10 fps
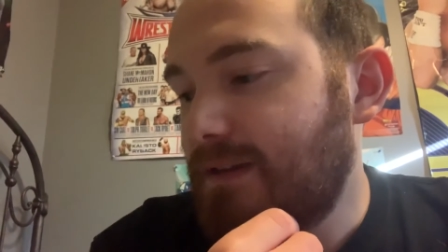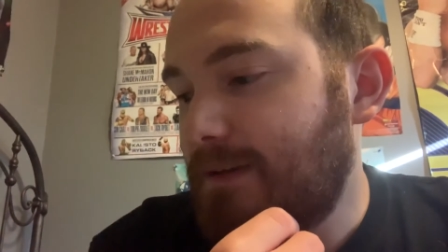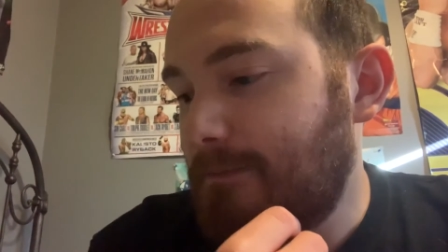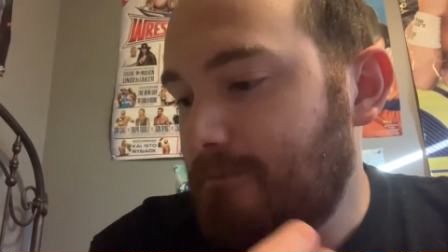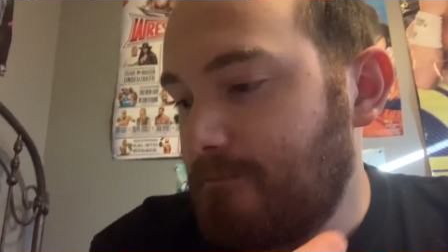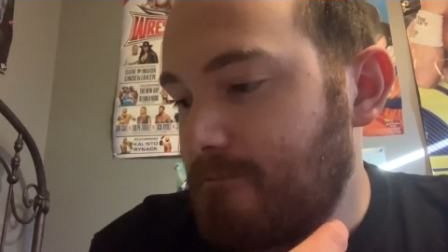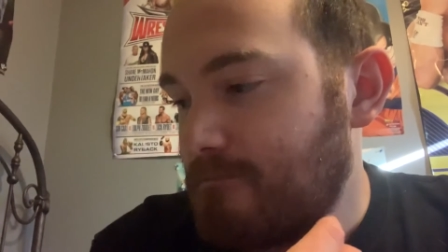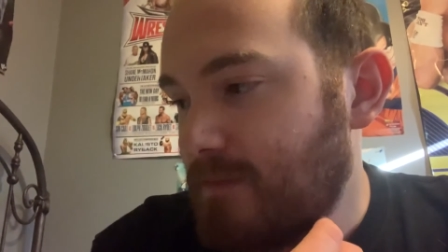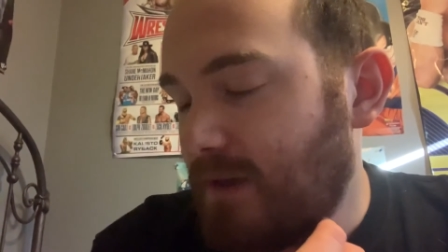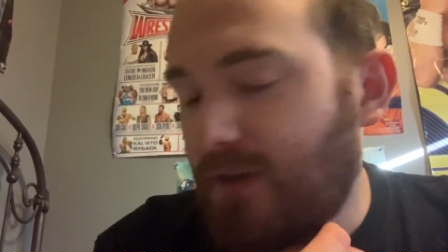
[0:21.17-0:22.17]
um,
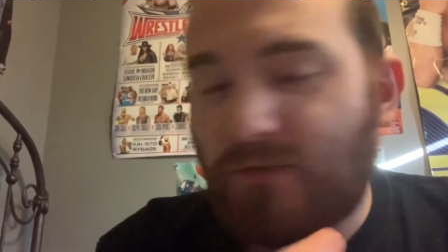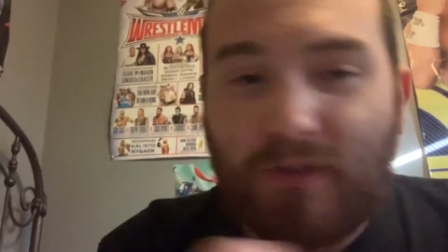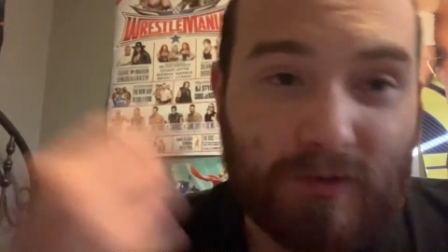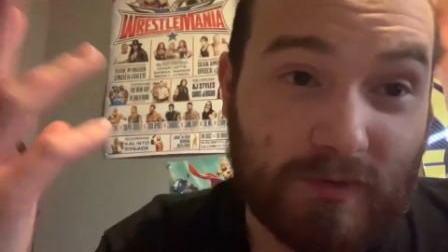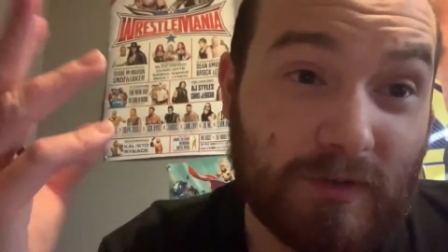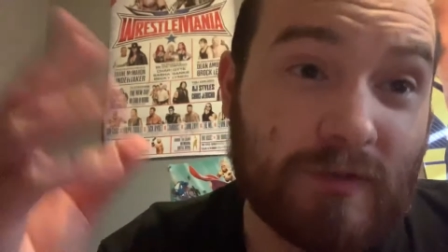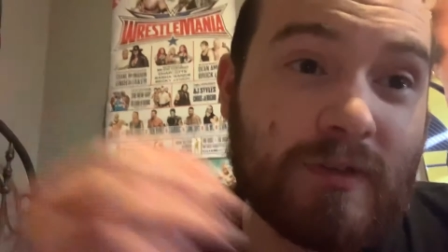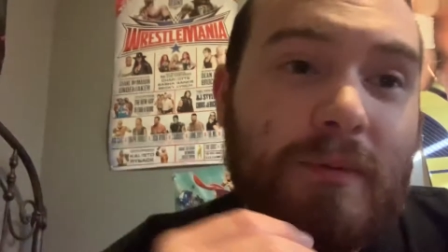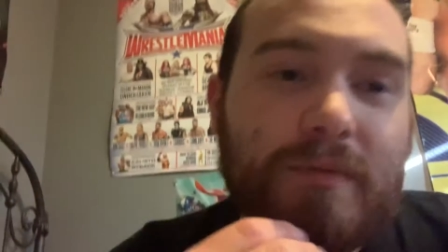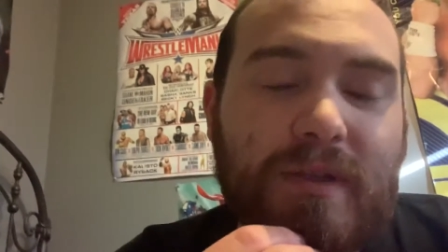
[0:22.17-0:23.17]
I've done, I've done this a
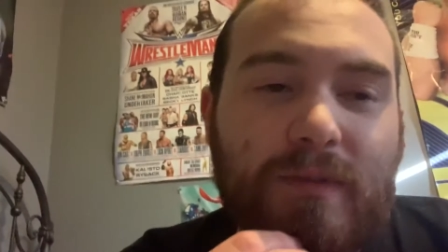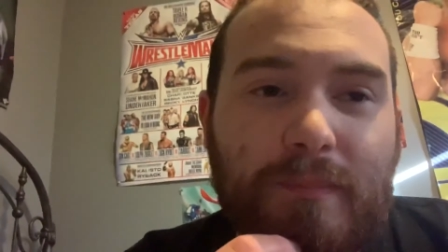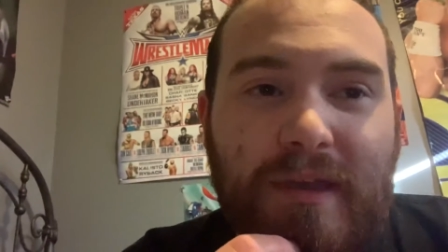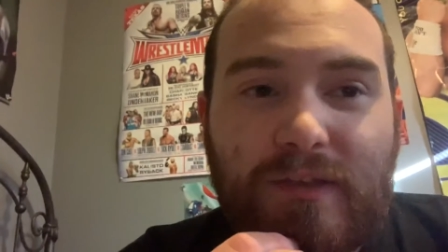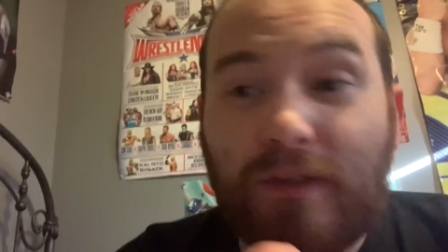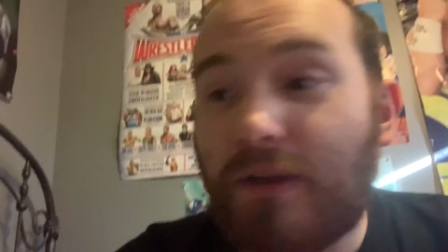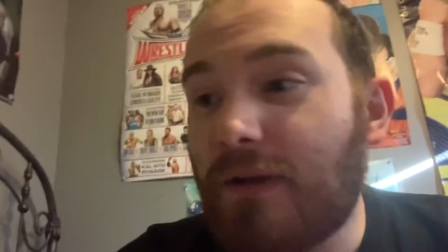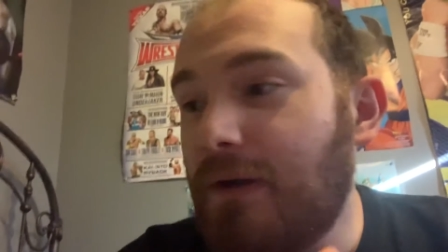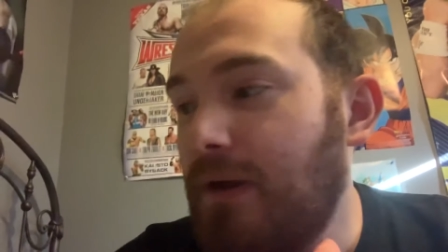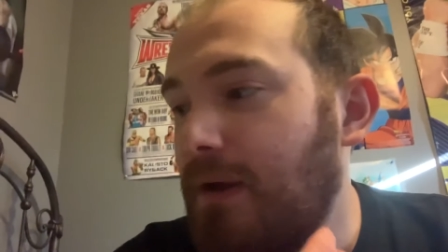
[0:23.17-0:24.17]
couple times in the past
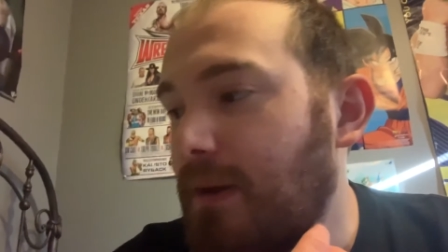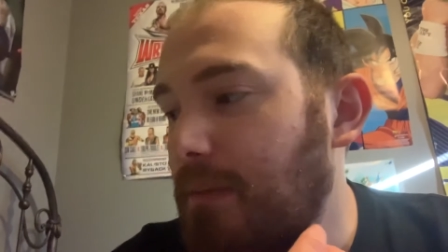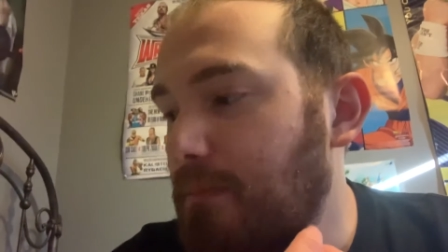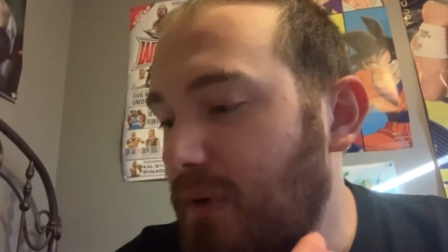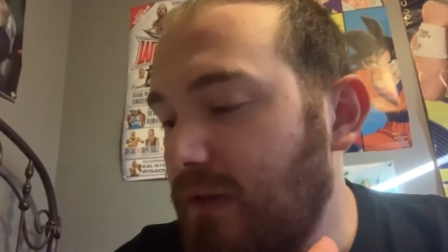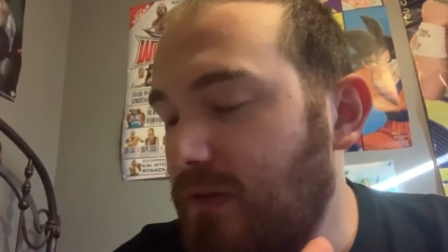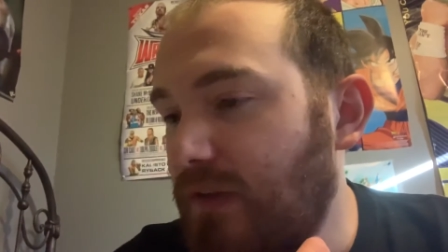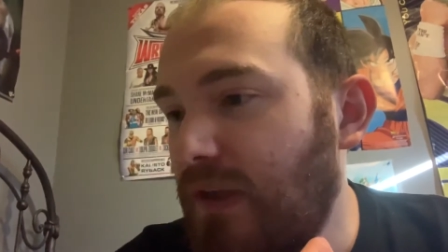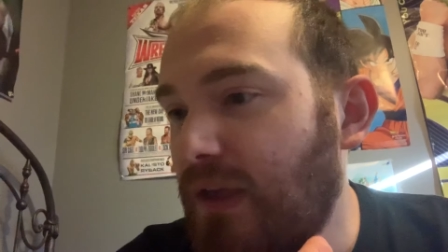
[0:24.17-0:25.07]
there, but,